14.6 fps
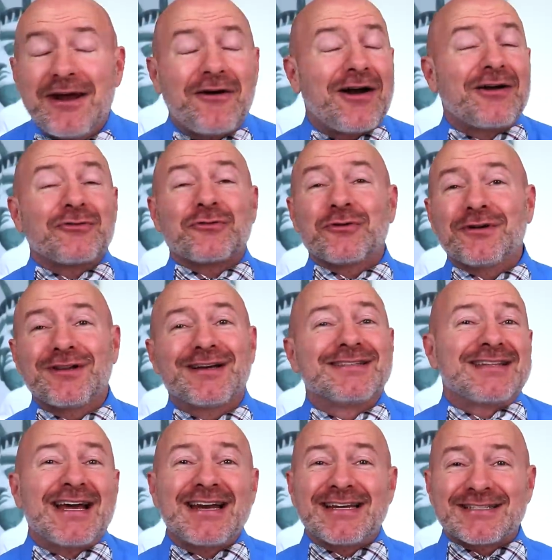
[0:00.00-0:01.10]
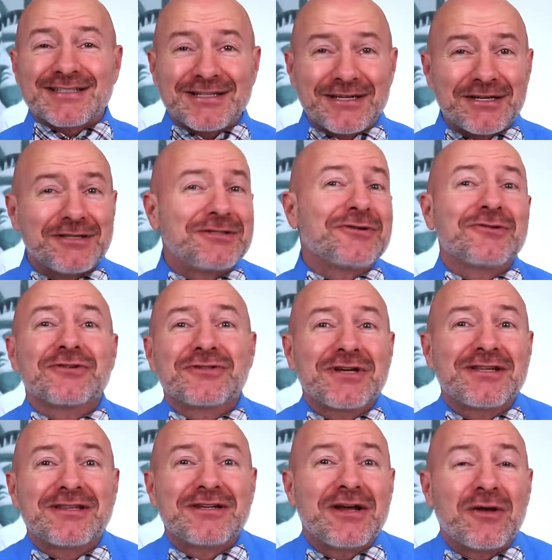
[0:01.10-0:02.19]
And now I realize that is easier
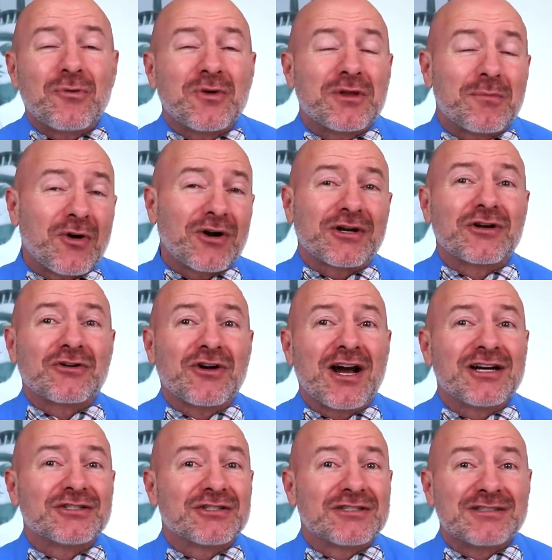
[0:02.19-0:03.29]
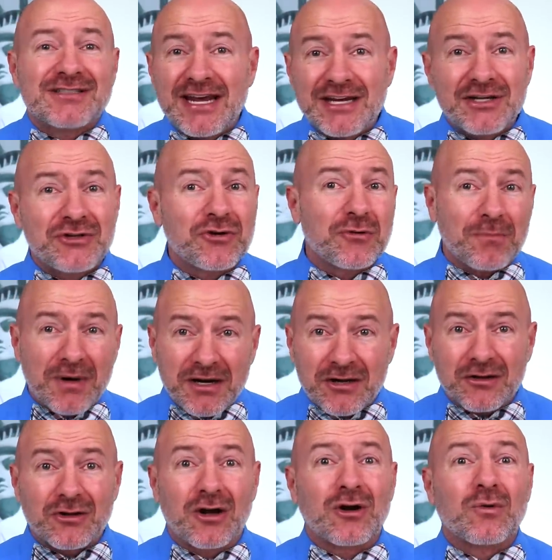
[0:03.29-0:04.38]
said than done when the market crashes, taking your money
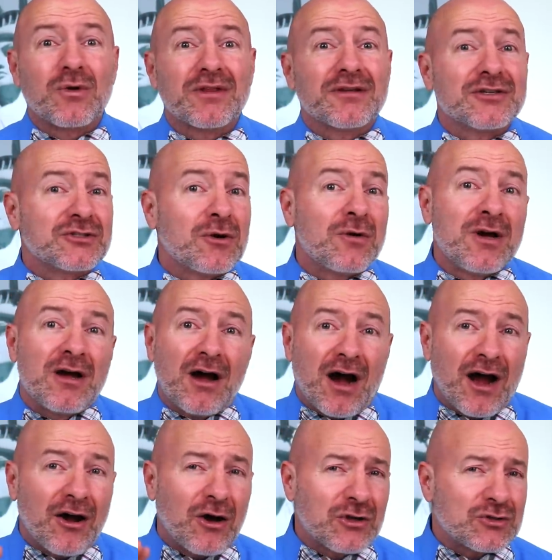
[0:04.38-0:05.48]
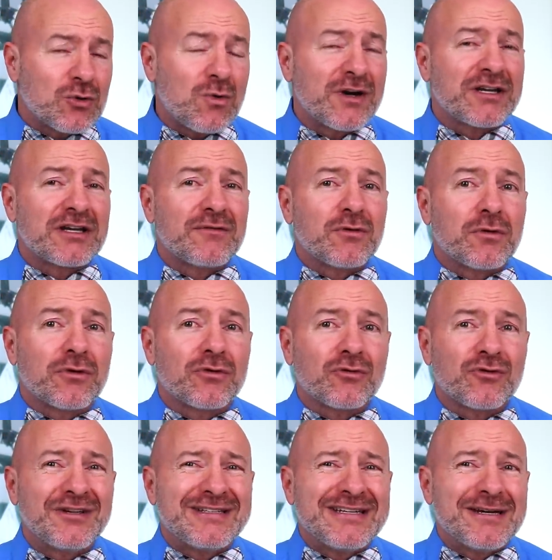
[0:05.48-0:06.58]
along with it. So I also want to give you
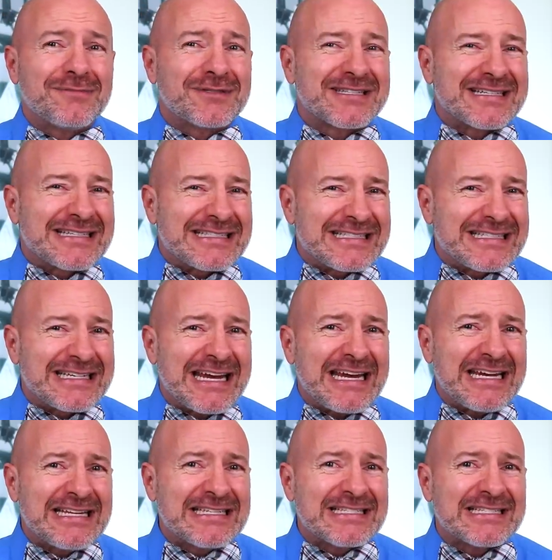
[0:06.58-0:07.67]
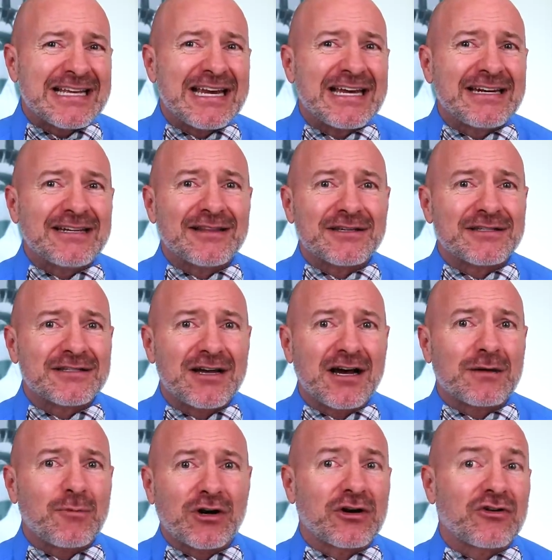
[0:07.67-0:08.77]
three tips to staying sane in the
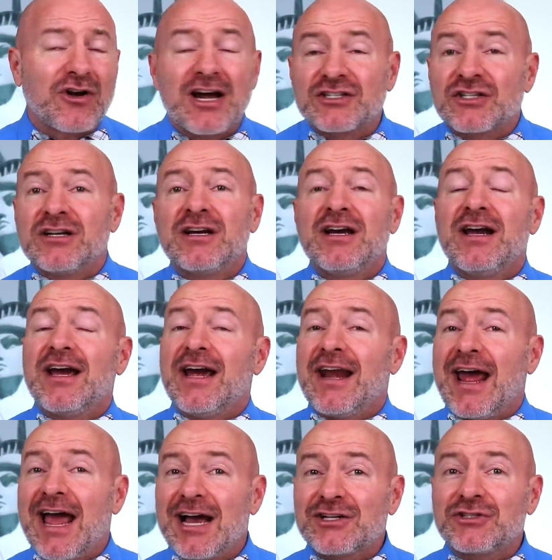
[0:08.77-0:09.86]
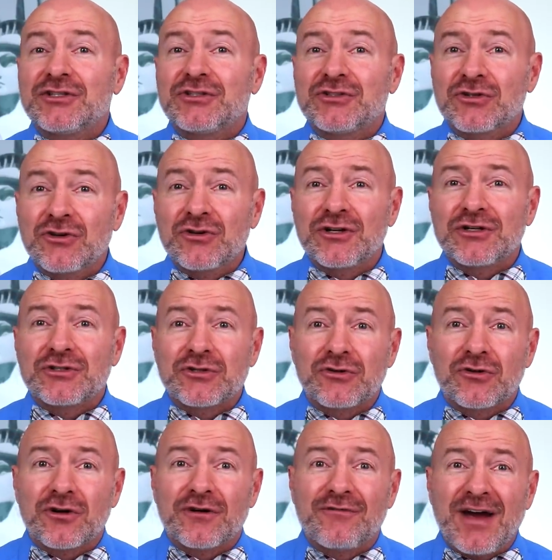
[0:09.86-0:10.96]
stock market crash and actually turn it to
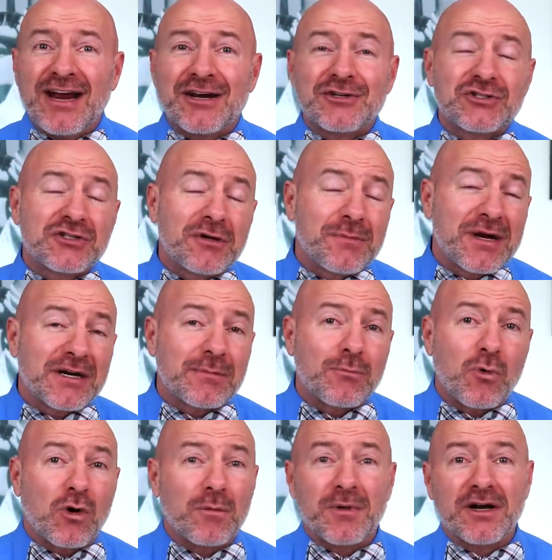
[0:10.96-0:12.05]
your advantage to make more